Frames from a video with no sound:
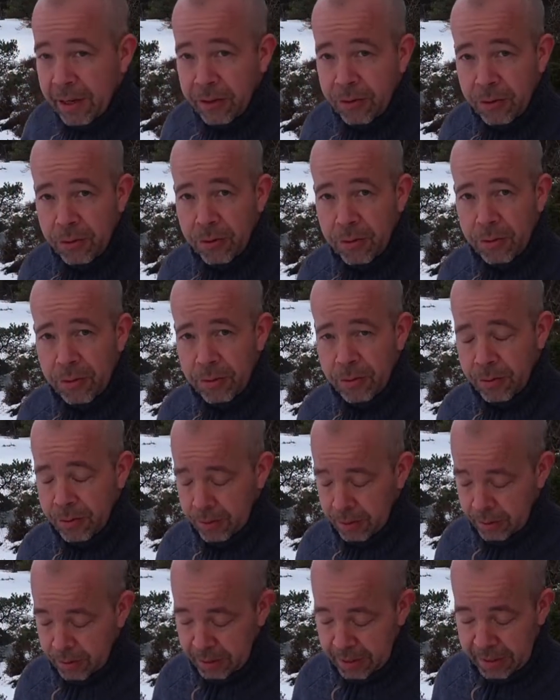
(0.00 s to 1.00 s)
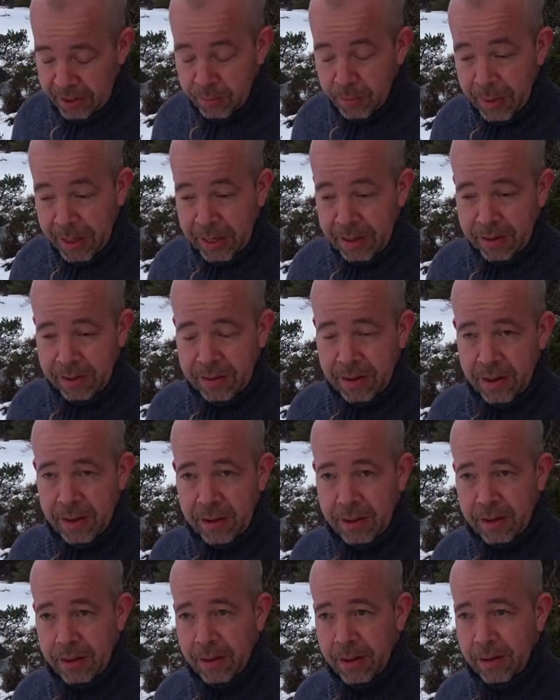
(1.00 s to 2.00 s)
2. That means
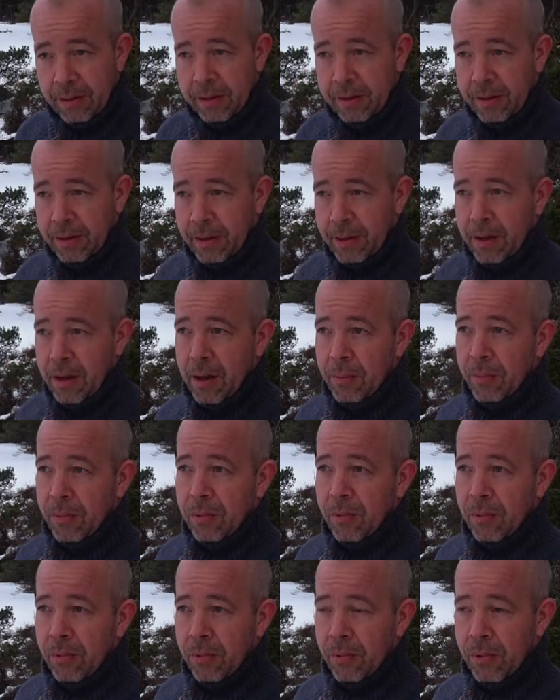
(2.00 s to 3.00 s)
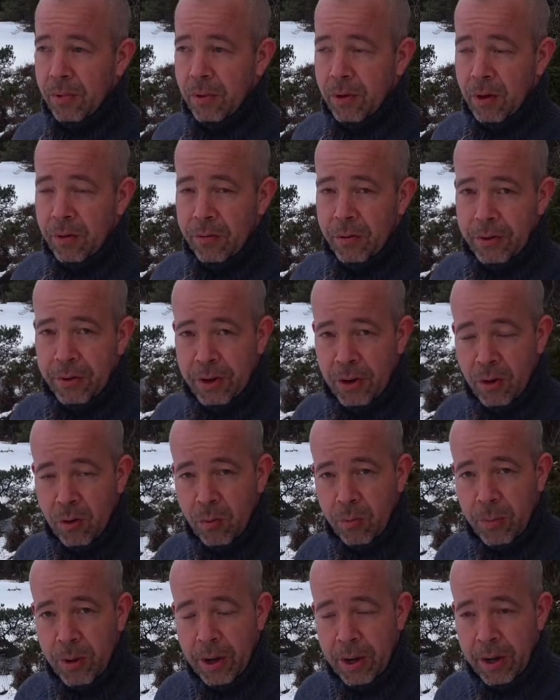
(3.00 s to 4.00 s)
that I'm covered now
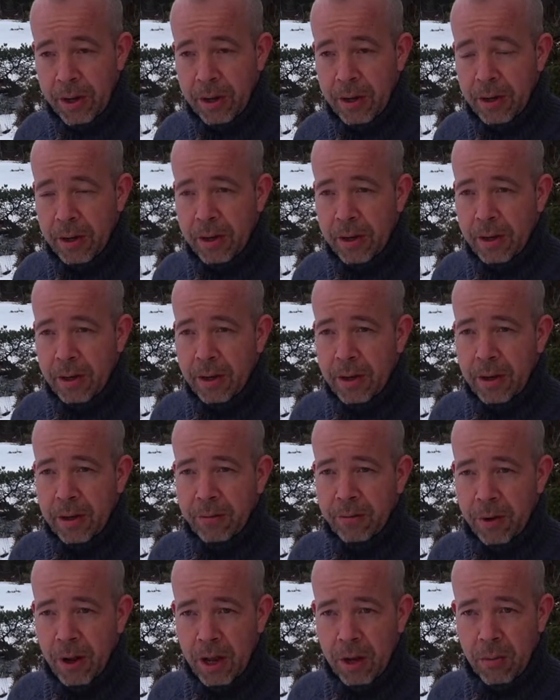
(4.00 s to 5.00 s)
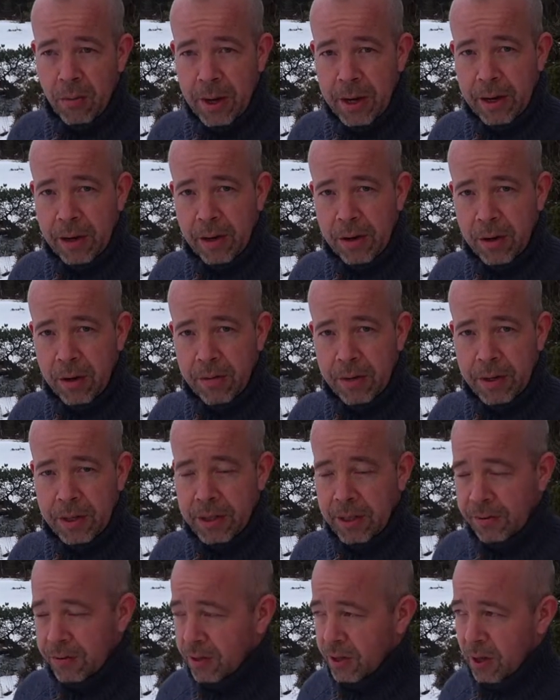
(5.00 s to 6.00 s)
by fly-away coverage.
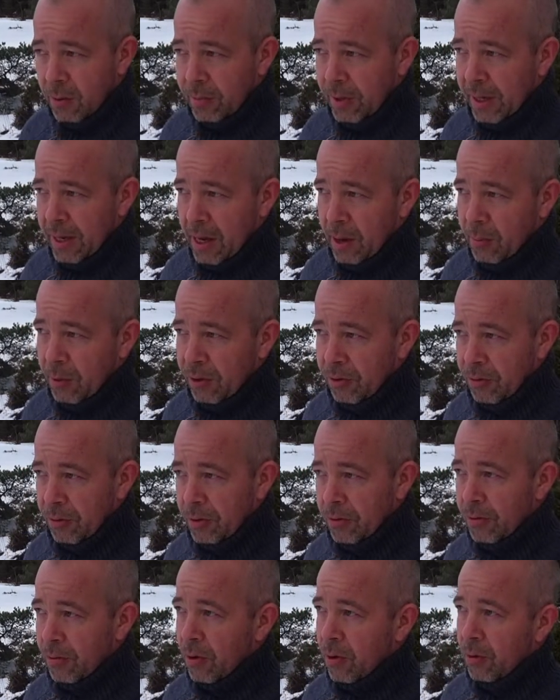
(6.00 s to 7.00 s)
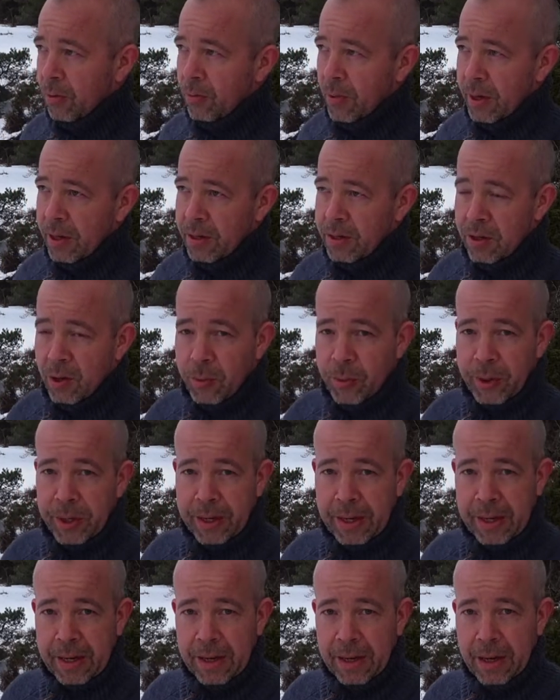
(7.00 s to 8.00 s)
If something happened to the drone when it's up in
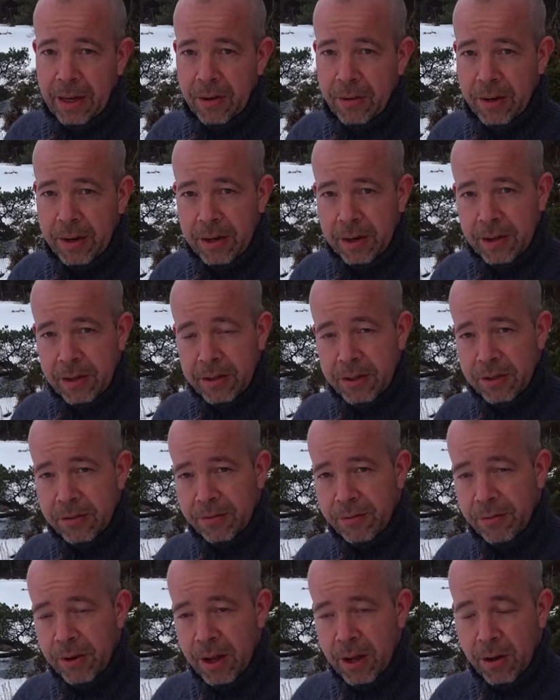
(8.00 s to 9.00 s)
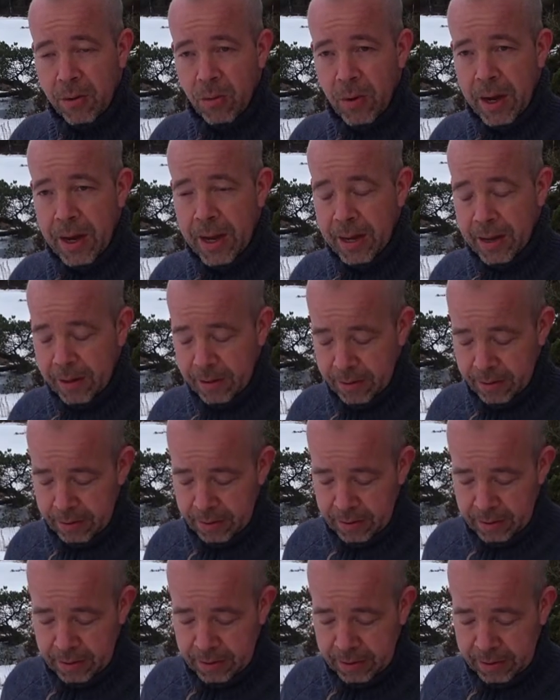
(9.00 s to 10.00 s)
the air and it's fly away,
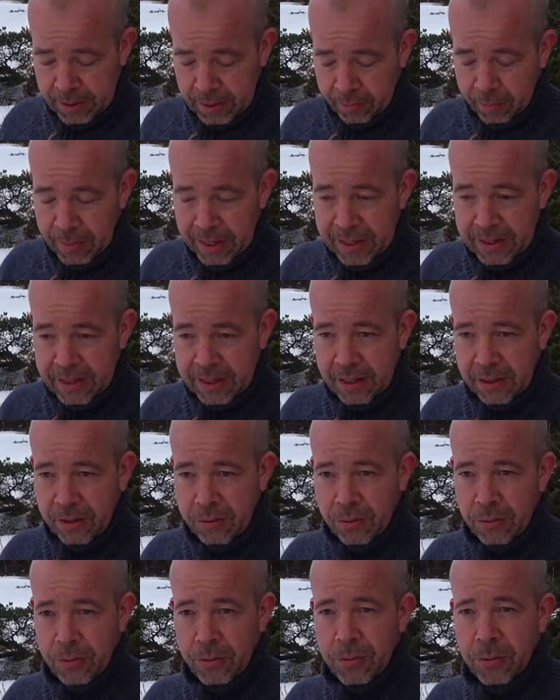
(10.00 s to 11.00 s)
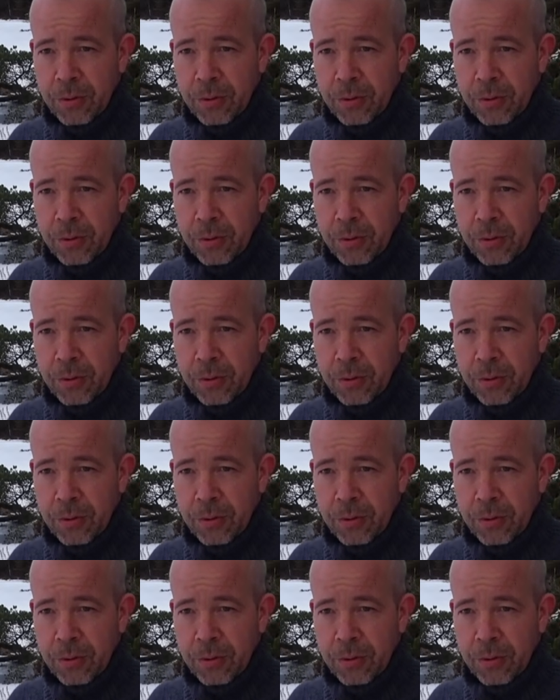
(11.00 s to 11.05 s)
that means that you